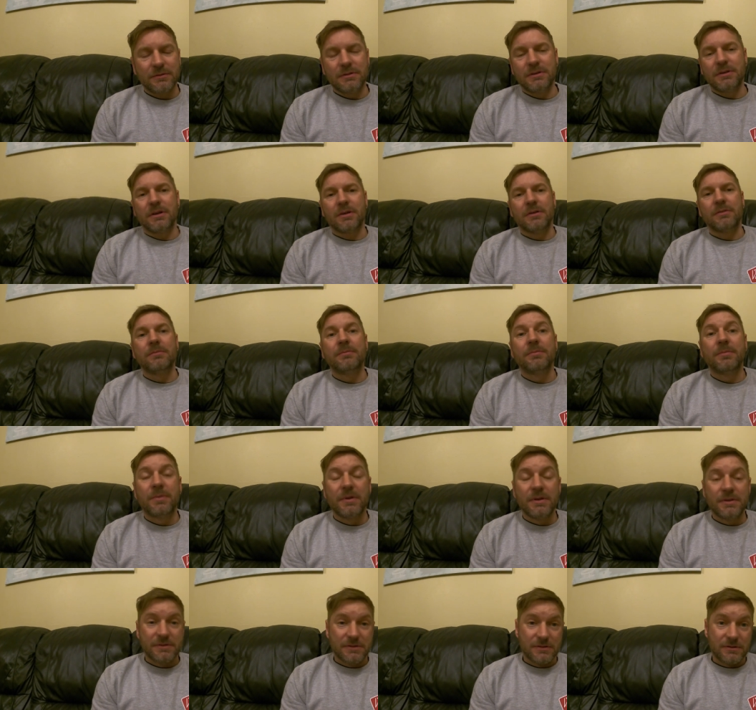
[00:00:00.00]
you know
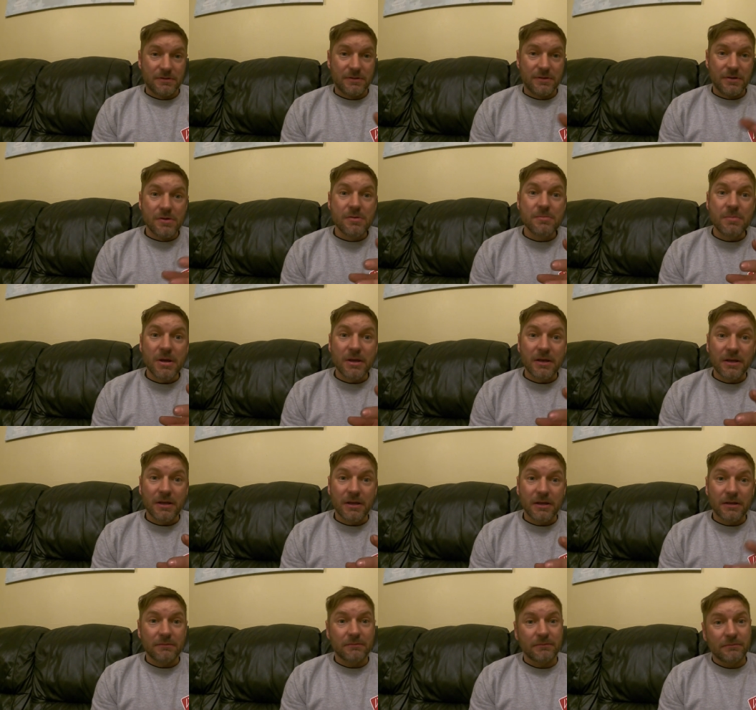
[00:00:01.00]
this new bit of
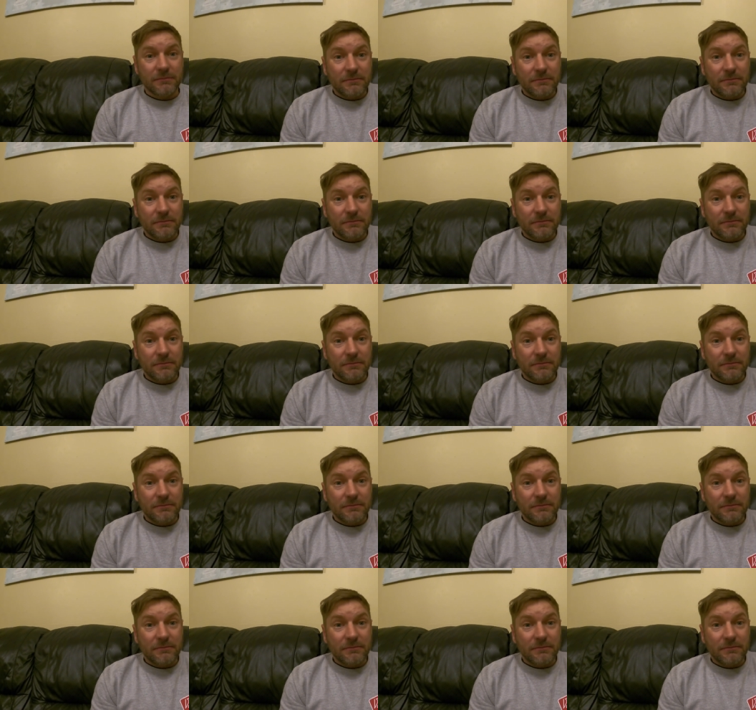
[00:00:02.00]
kit